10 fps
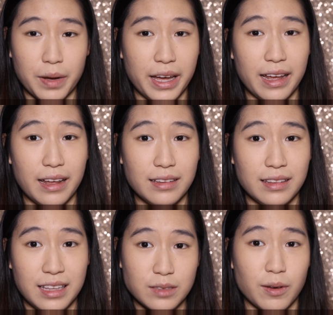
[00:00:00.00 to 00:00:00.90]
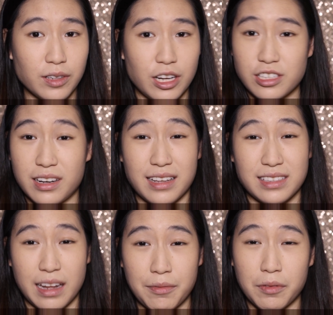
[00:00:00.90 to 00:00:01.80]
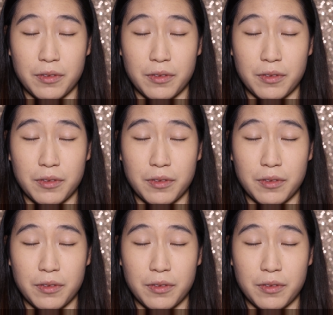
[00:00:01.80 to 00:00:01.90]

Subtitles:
but this foundation has never